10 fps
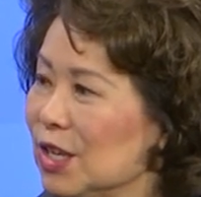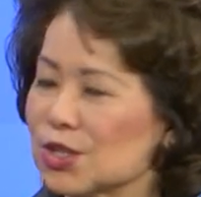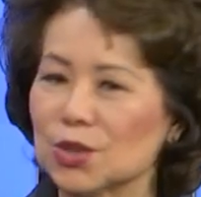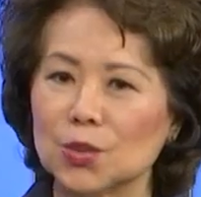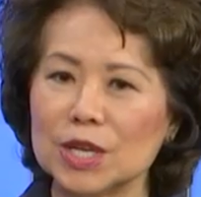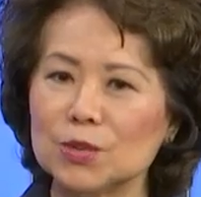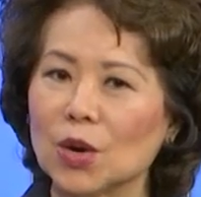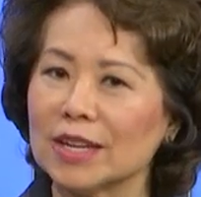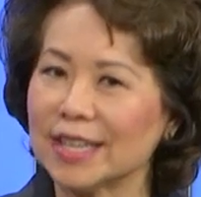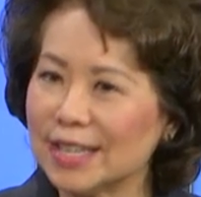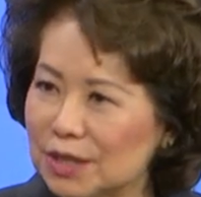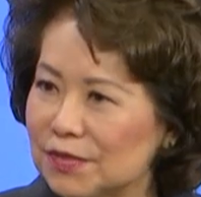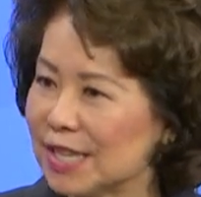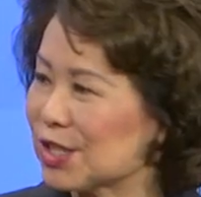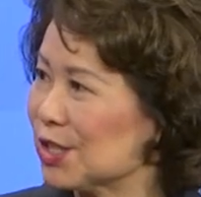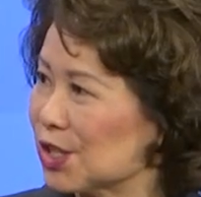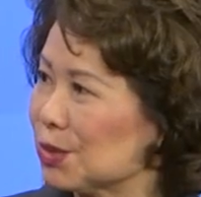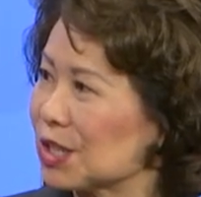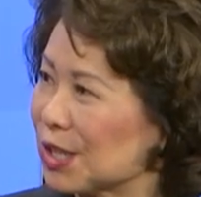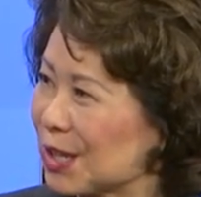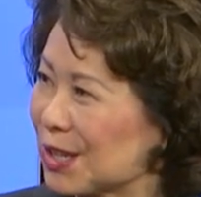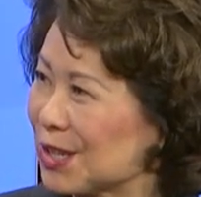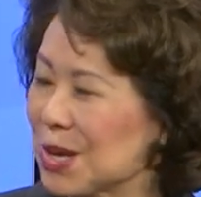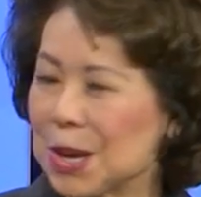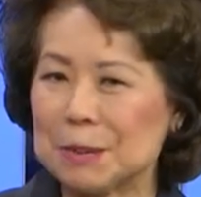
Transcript: So we want innovation to occur